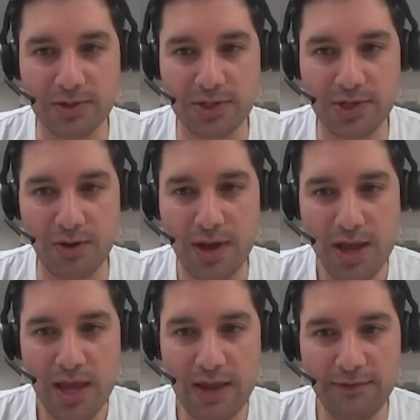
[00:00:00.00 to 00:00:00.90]
So
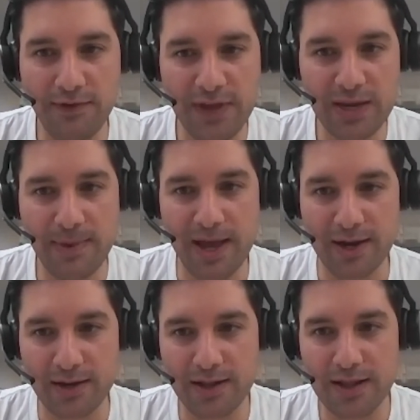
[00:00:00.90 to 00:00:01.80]
if you think about it,